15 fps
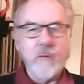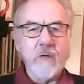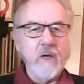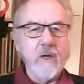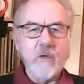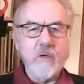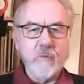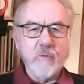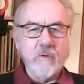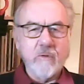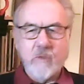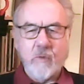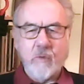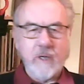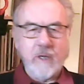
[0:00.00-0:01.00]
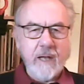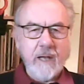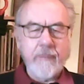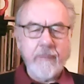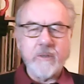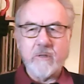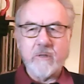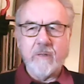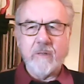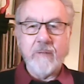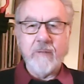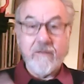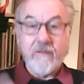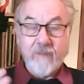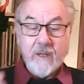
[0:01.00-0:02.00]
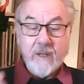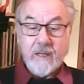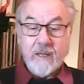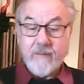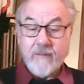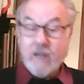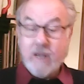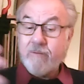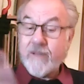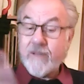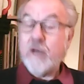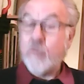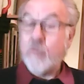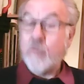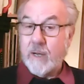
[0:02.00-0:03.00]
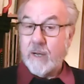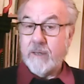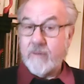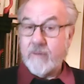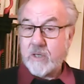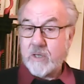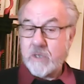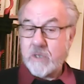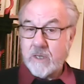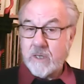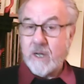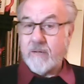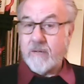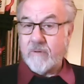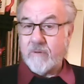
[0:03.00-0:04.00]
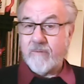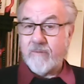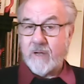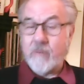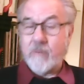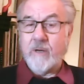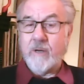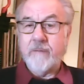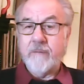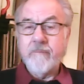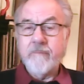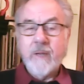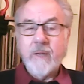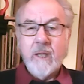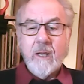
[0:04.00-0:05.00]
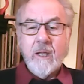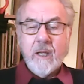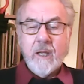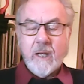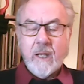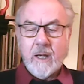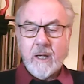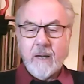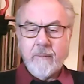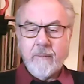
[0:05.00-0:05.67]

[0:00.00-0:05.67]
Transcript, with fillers: know, knew what had happened to them. They've they've now found one. They've actually dived and found one. Um,